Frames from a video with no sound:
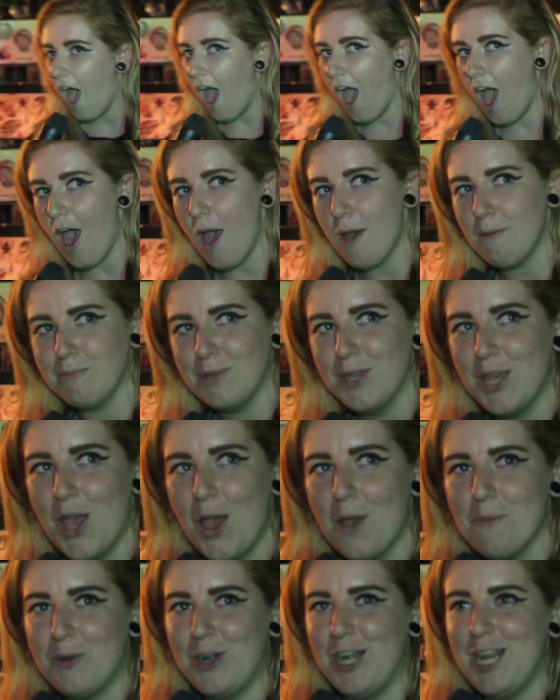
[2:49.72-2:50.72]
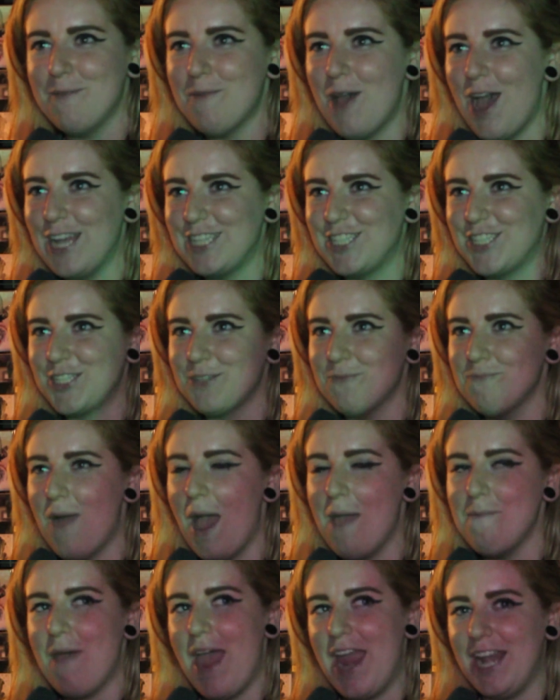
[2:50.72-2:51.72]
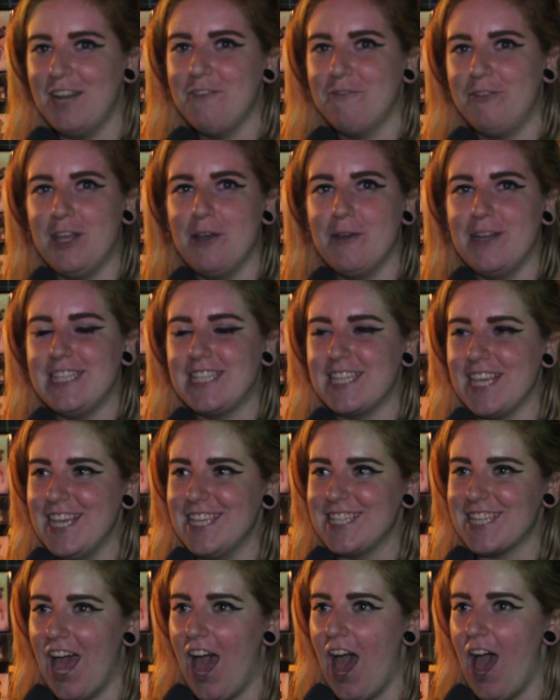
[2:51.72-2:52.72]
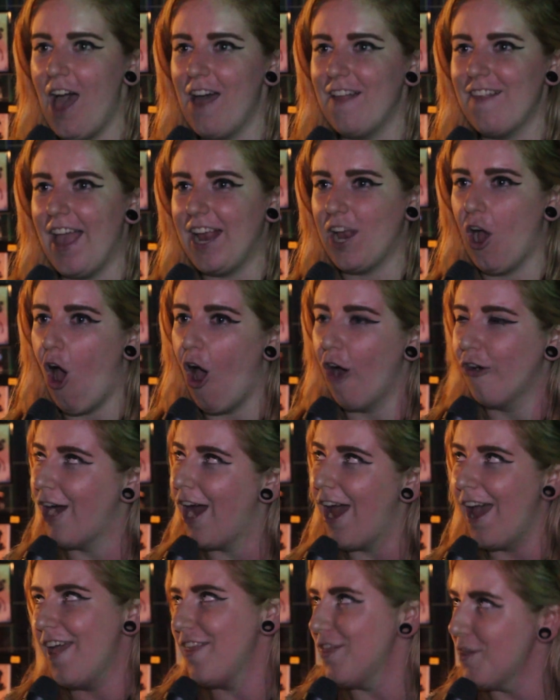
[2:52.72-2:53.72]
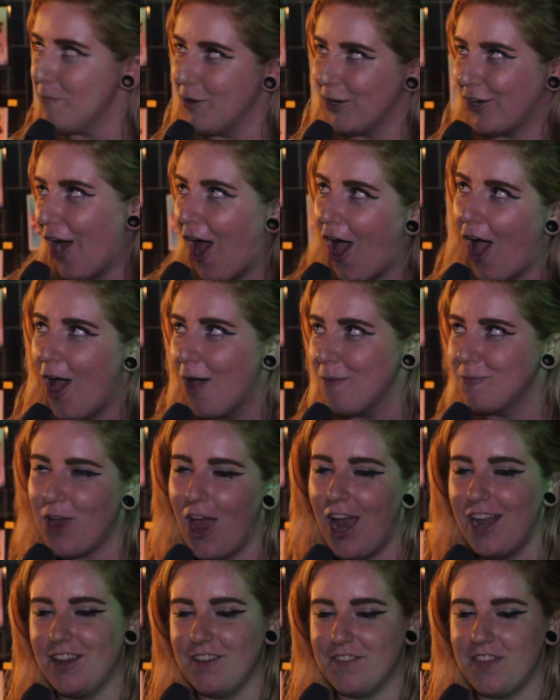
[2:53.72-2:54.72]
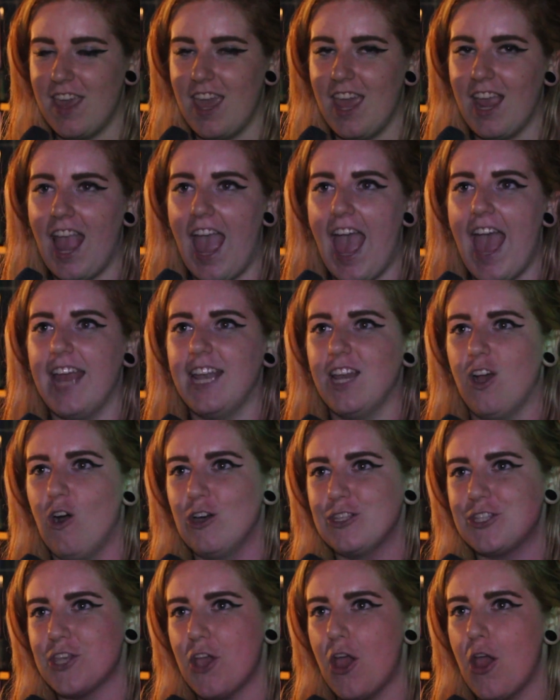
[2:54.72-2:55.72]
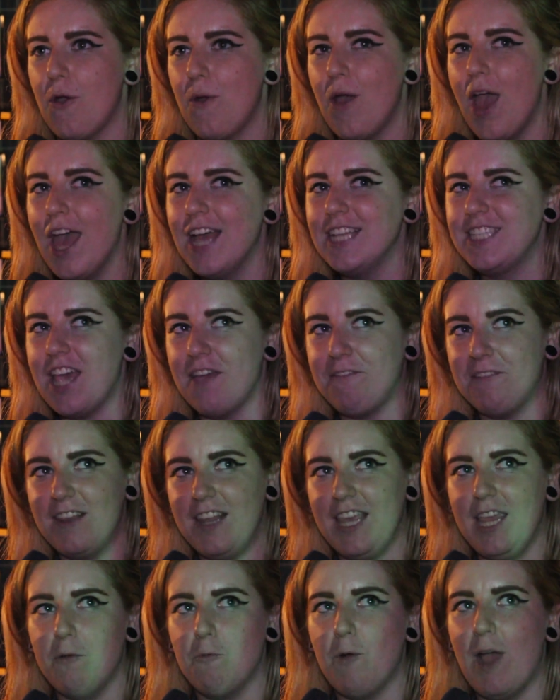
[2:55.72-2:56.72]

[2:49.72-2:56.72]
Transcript: Um, pretty much my main influences are like horror and the macabre kind of thing, and also definitely